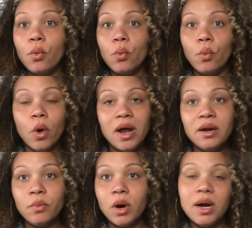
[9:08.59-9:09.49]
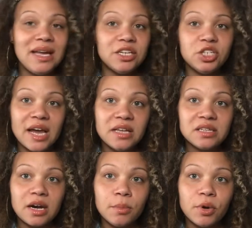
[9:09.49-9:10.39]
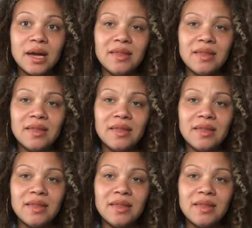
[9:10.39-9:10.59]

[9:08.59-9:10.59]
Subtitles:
what each day is going to bring.